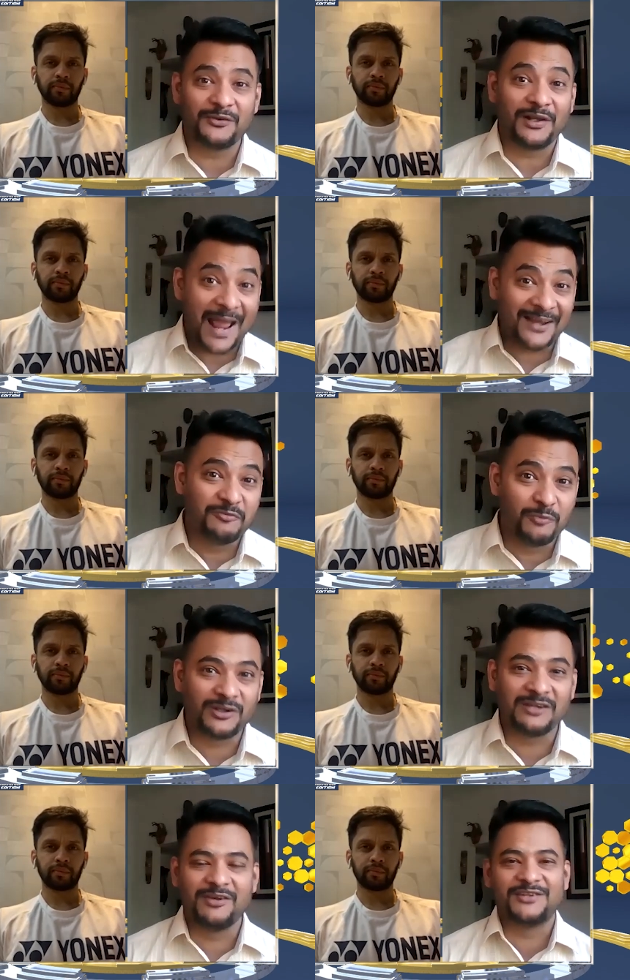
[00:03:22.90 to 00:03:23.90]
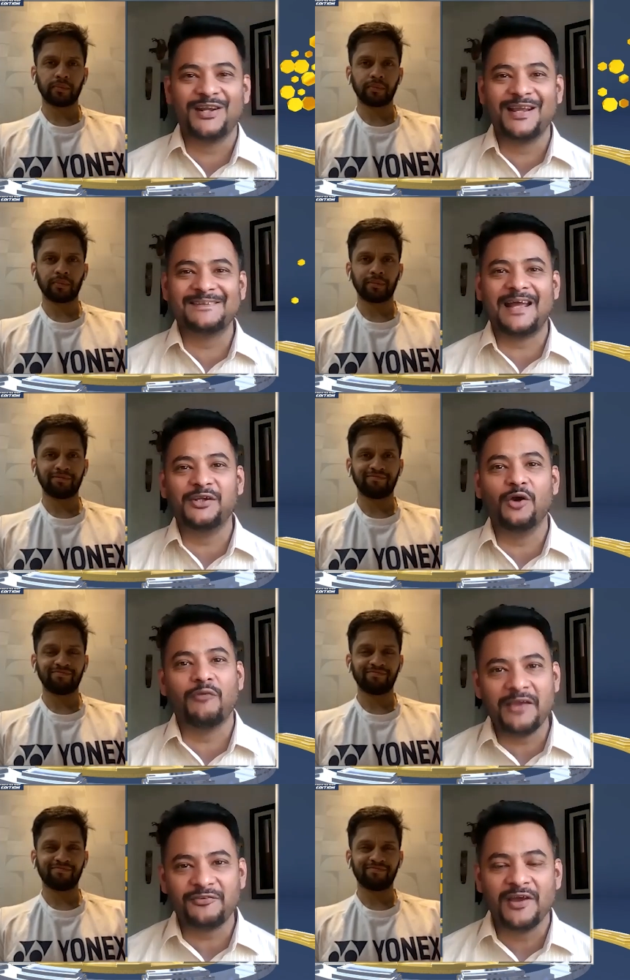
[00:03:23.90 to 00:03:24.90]
Speaker 1: or the lack of motivation is that your
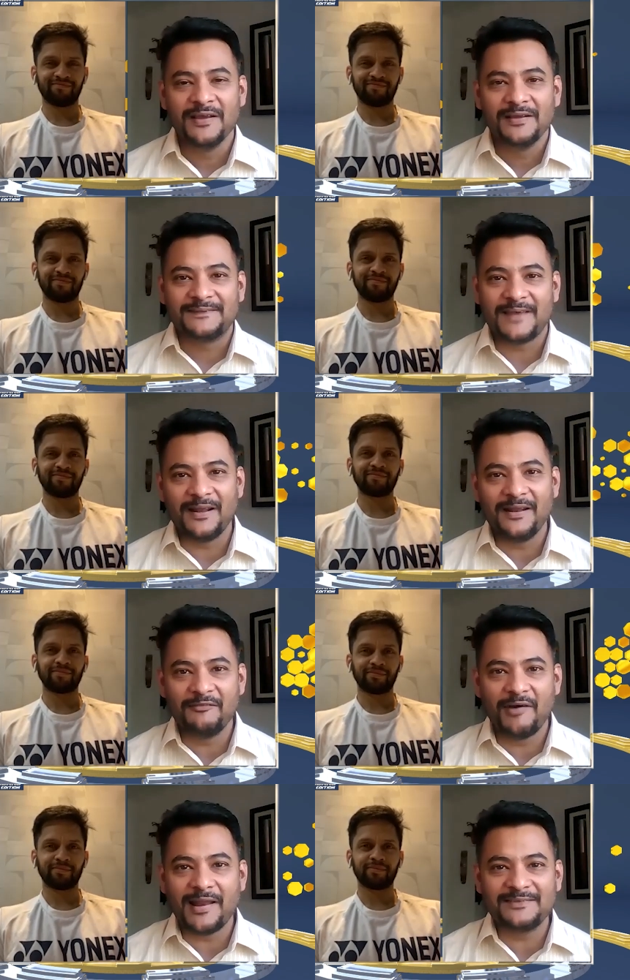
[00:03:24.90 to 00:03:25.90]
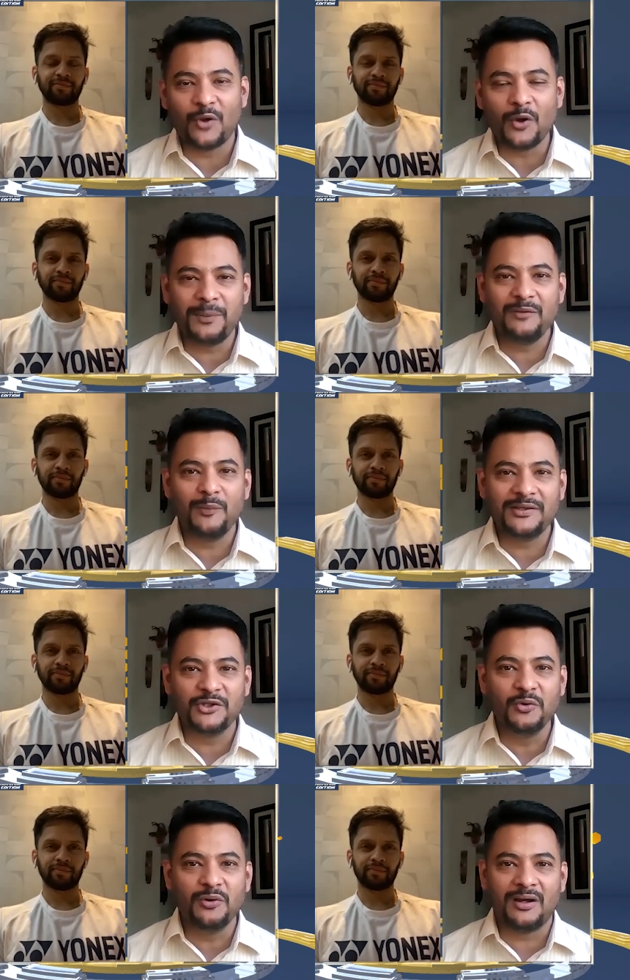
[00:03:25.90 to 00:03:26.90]
wife, Saina Nehwal, has not been with
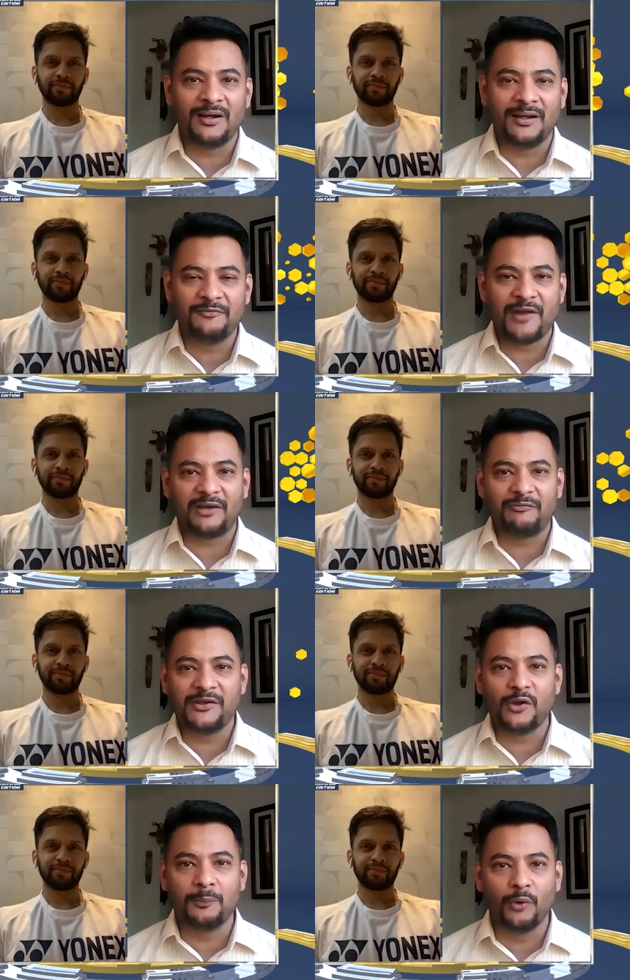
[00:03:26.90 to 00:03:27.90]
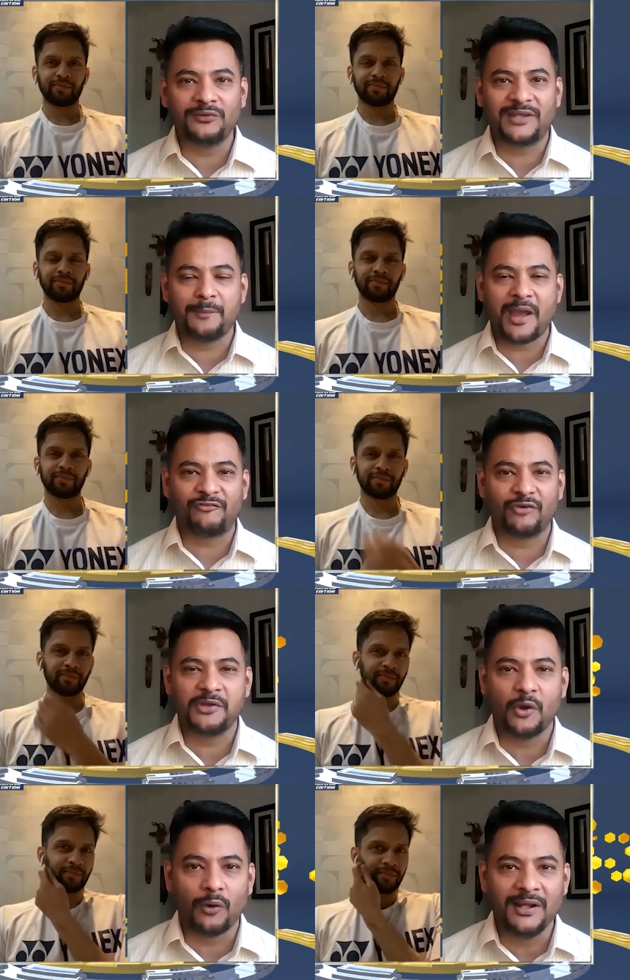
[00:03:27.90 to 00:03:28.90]
you. Uh, in fact, when you all both came back from
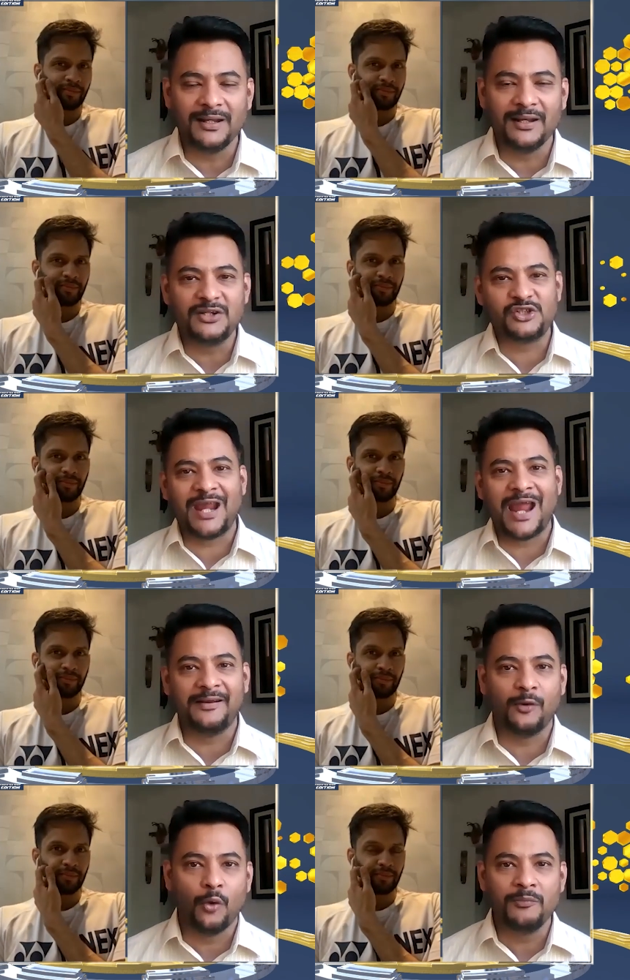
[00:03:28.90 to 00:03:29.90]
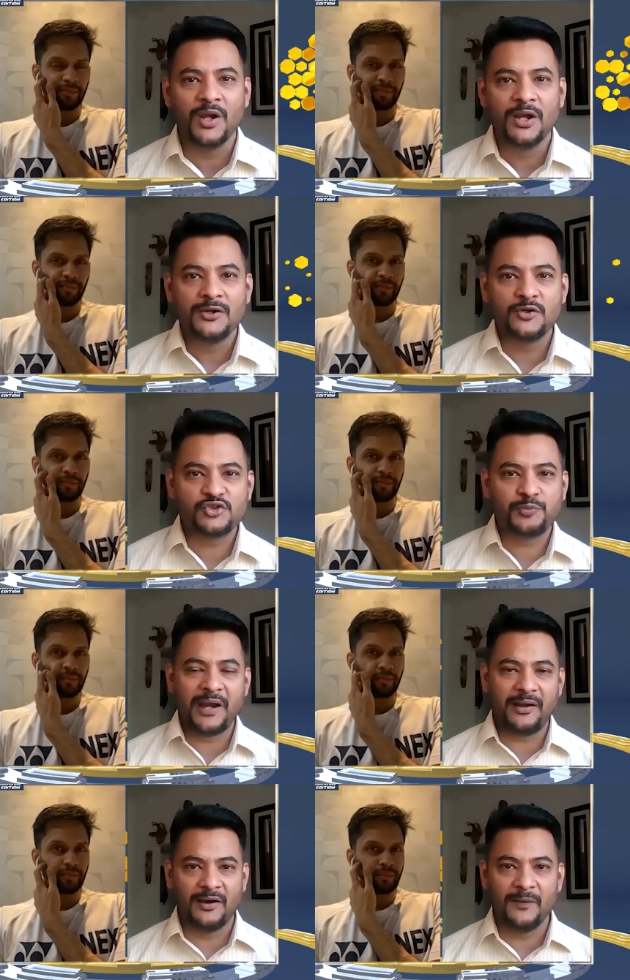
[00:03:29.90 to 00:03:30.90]
the All England, she headed home to
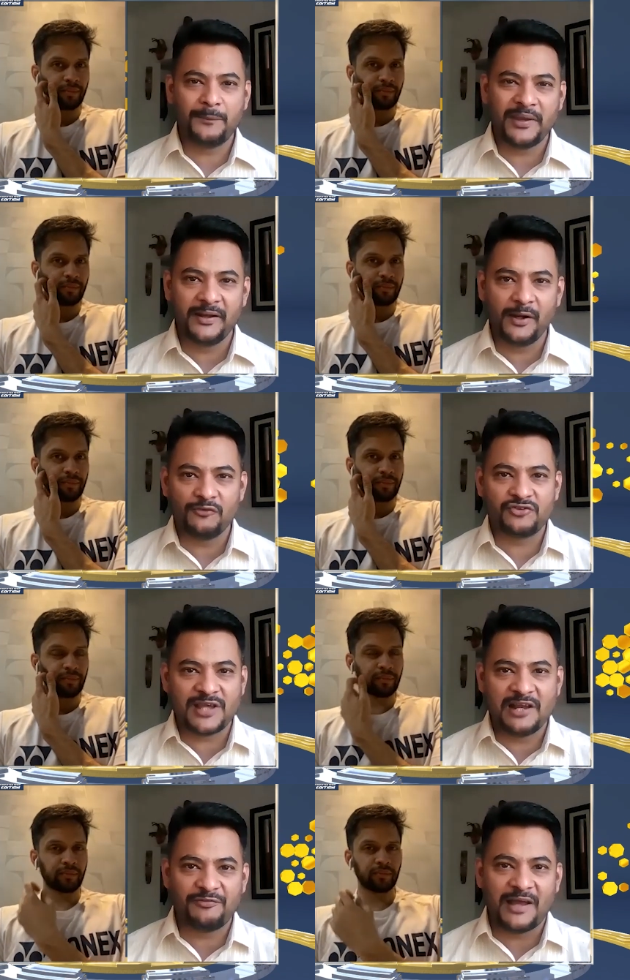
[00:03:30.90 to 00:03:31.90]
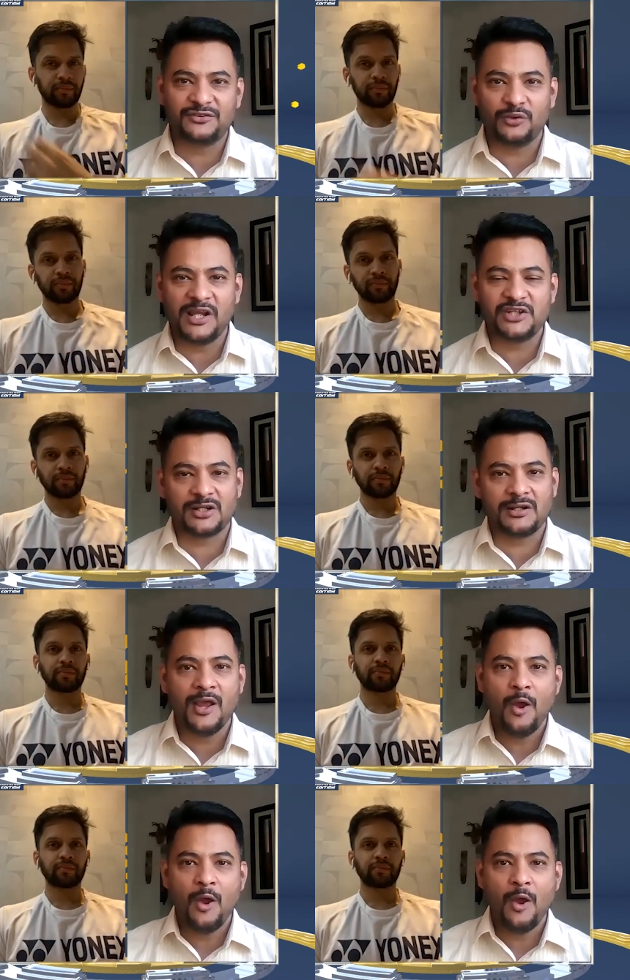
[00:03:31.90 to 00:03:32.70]
spend her period of self isolation